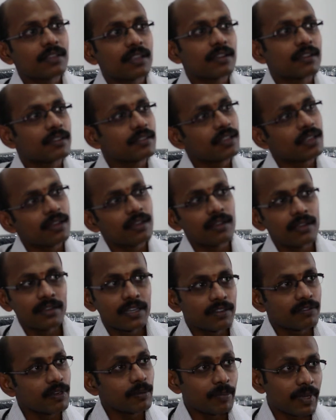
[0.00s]
then
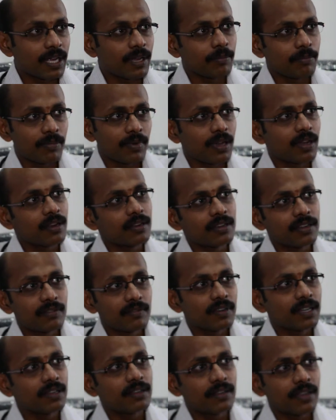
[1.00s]
it will pick up and it
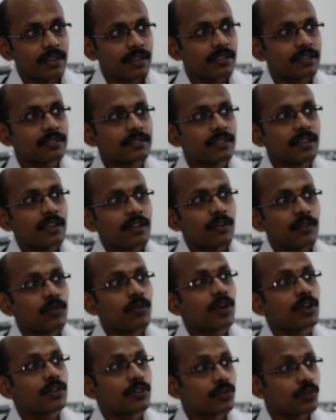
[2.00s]
will tell us
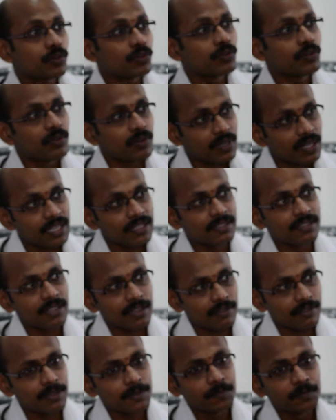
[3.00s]
what to do next
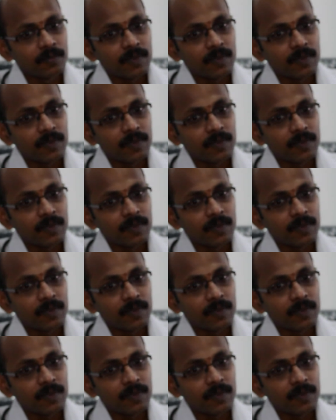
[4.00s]
level.